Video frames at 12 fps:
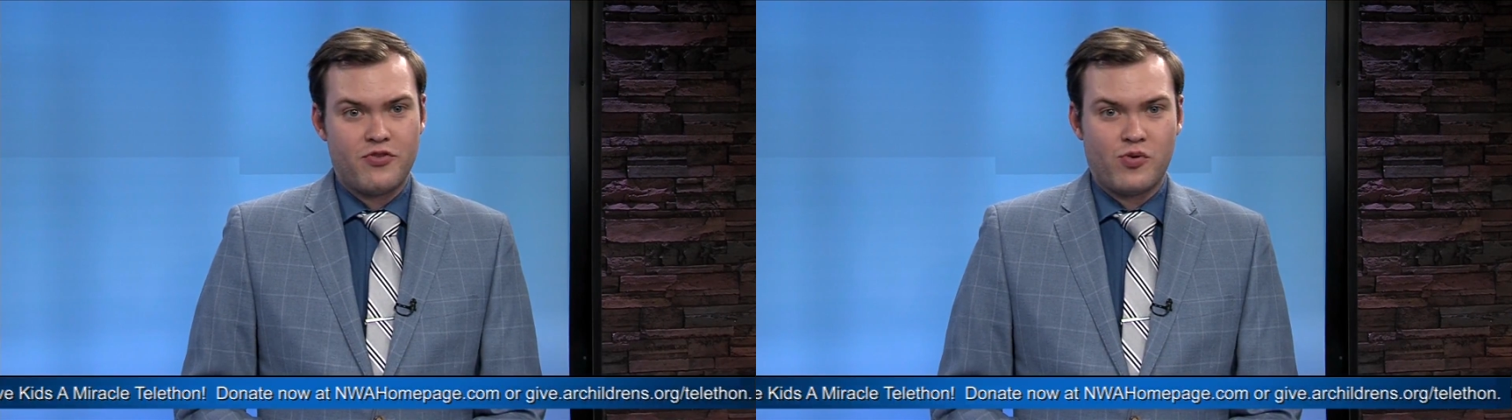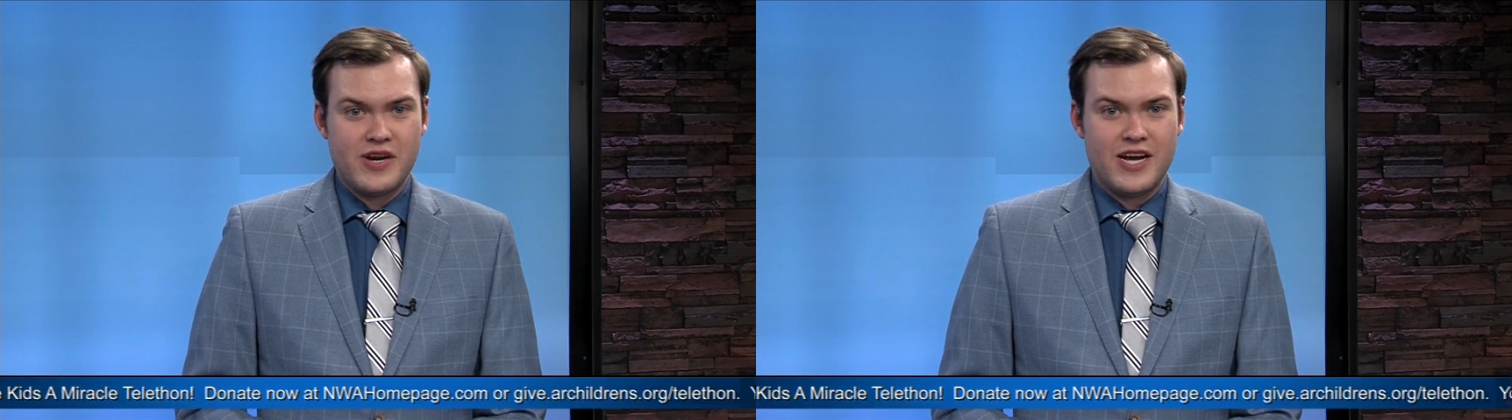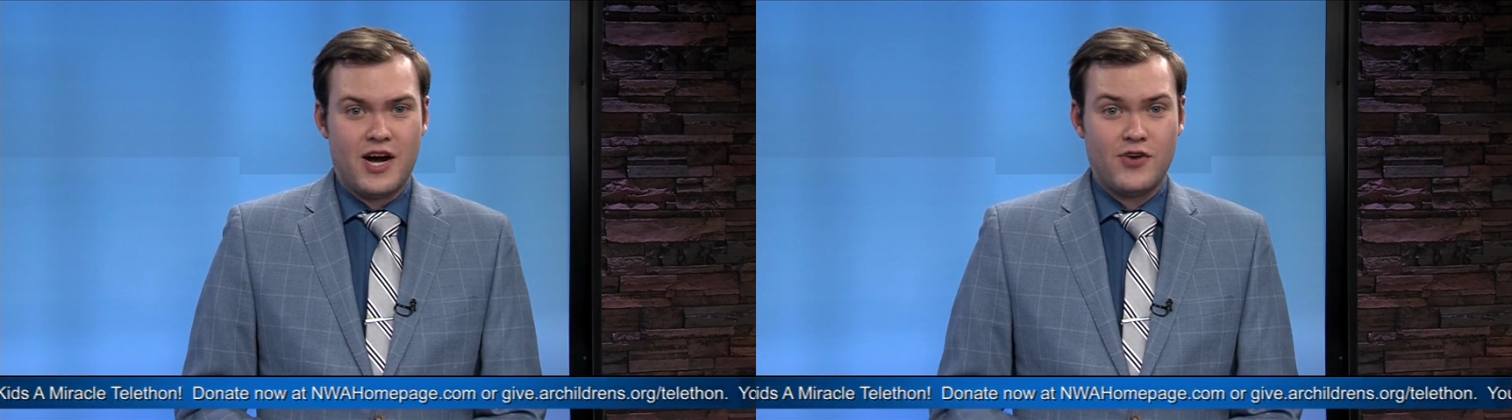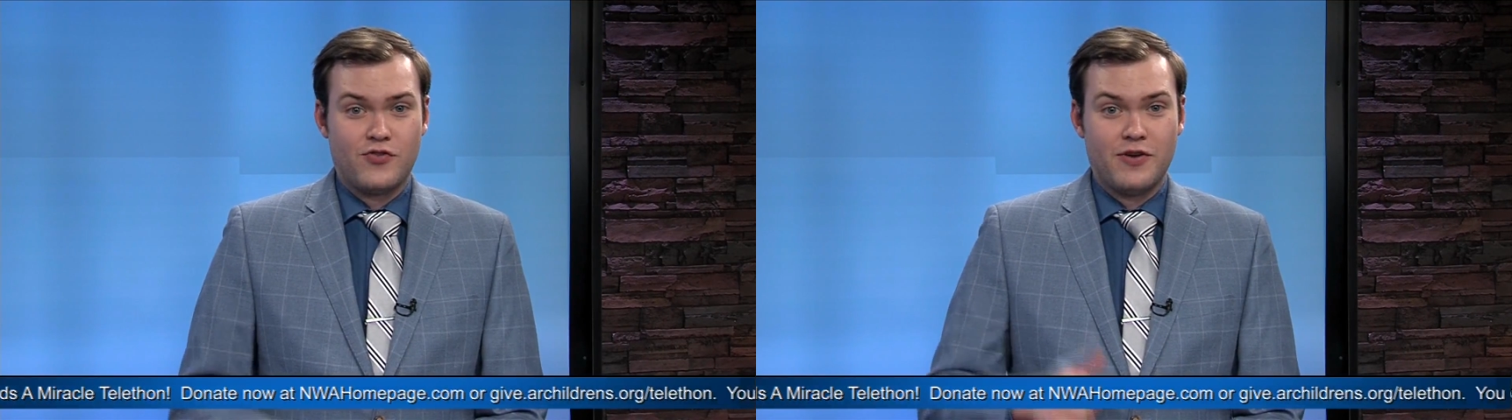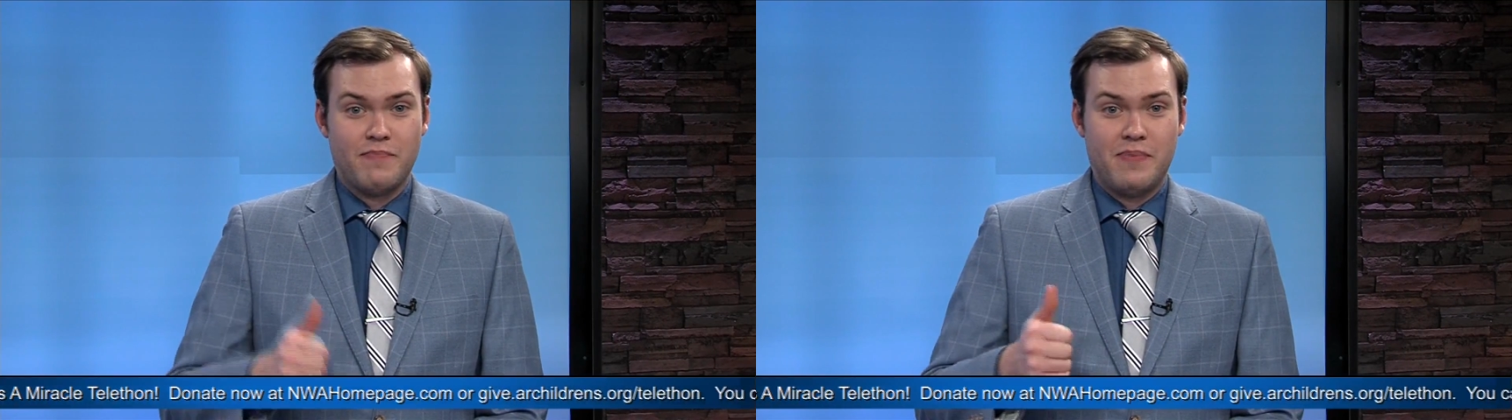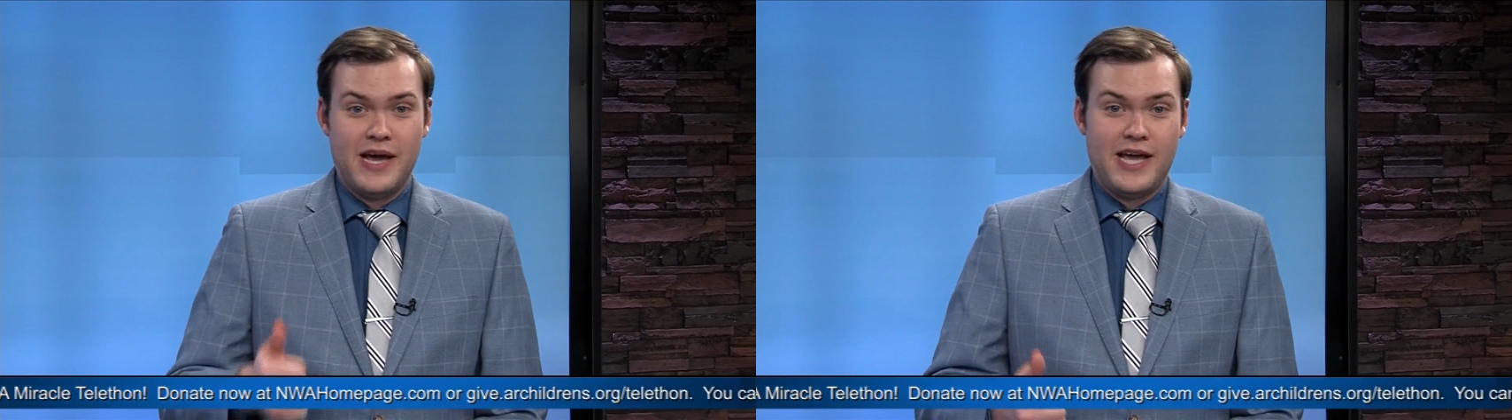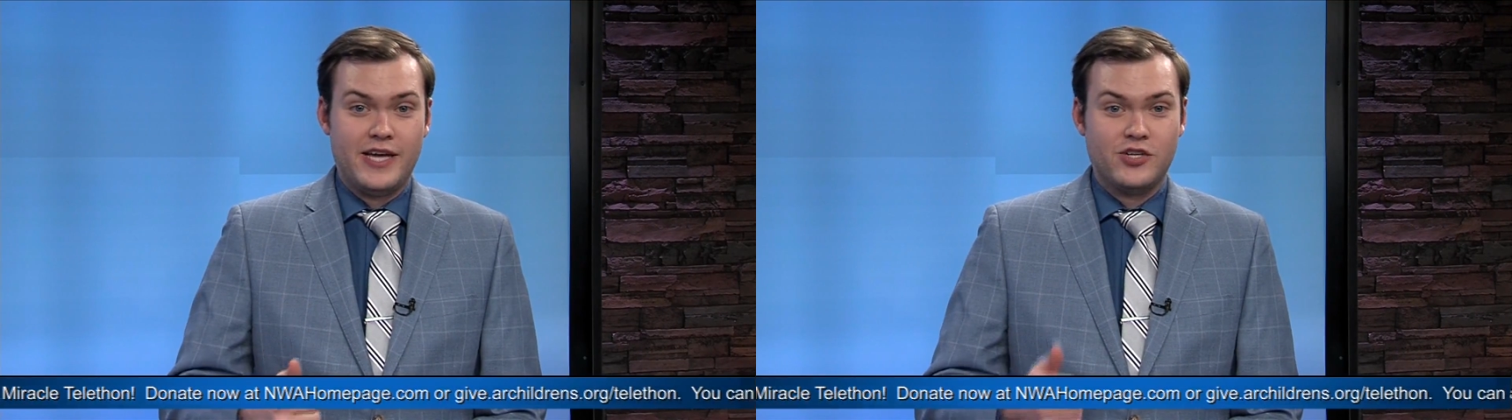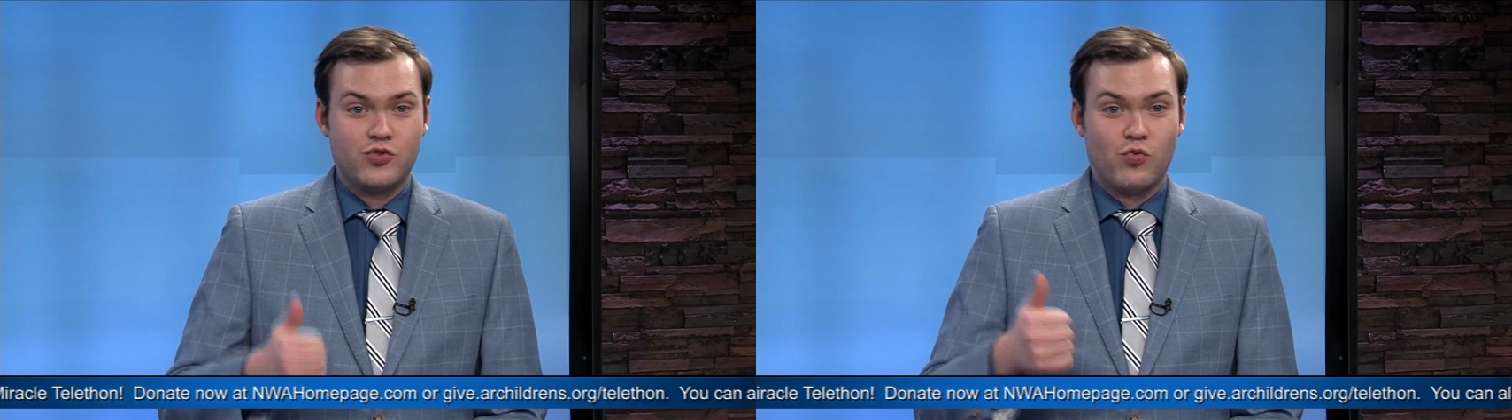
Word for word: 300 page